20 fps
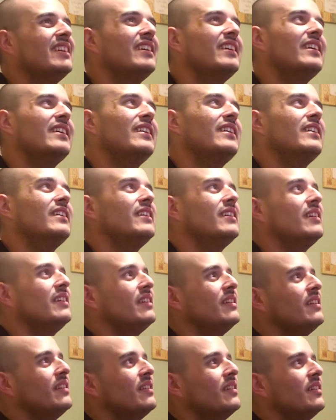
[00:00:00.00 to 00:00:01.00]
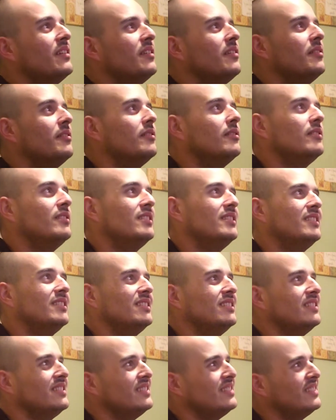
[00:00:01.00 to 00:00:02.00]
I'm Kenny Smith. I
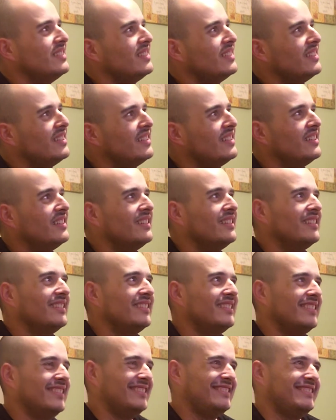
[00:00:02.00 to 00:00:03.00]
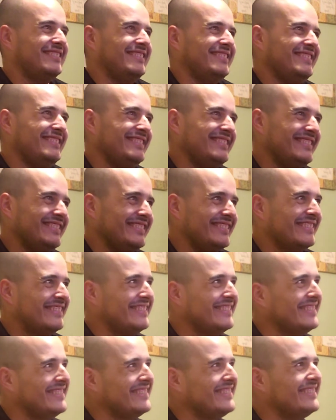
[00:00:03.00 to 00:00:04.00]
won two championships.
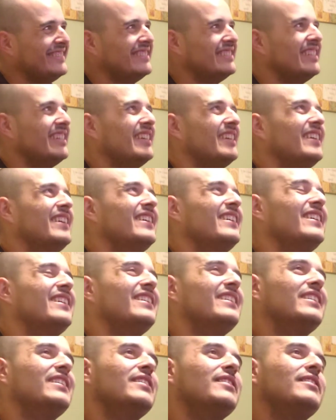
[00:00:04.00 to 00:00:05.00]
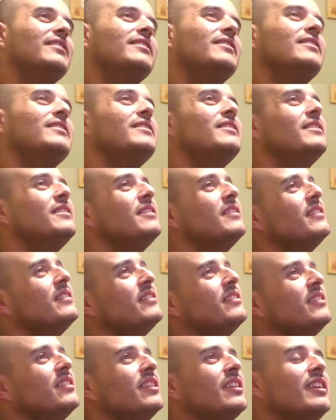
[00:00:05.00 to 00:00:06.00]
the
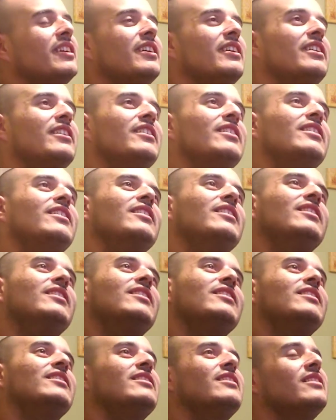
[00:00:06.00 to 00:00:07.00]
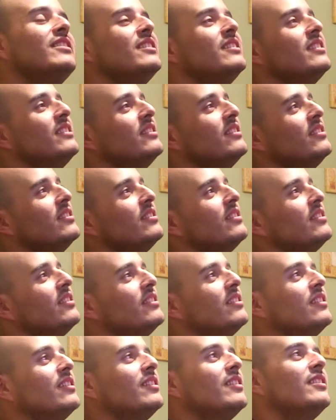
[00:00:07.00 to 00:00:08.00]
dream wasn't a dream. It was a
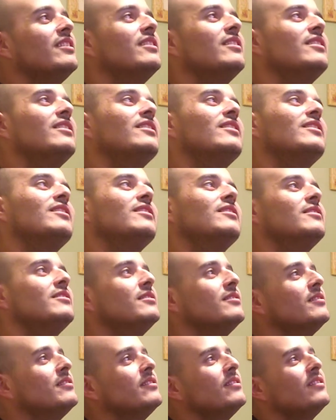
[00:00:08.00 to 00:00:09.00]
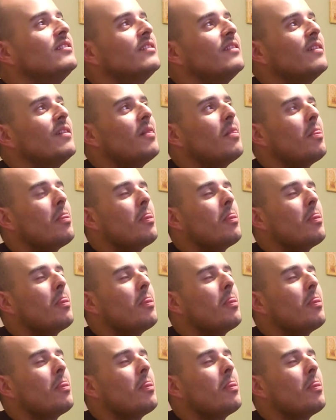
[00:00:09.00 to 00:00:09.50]
nightmare until I made it a dream.